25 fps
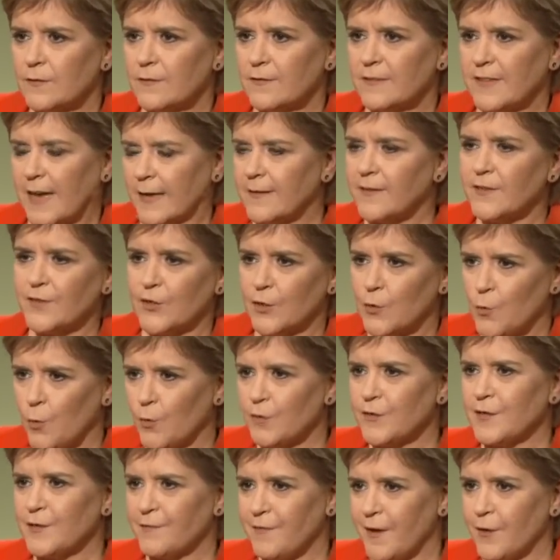standard and
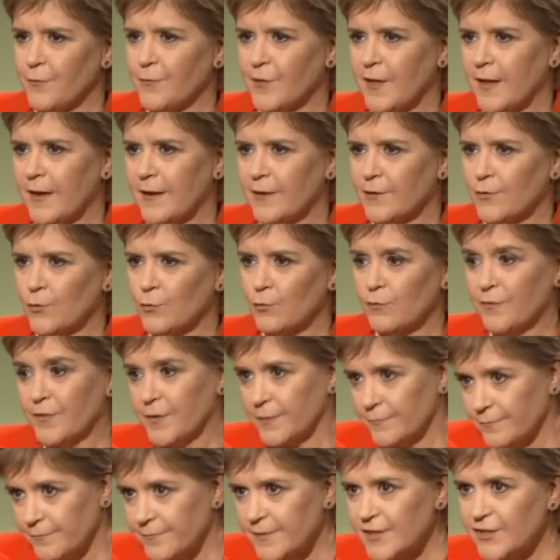quality of healthcare over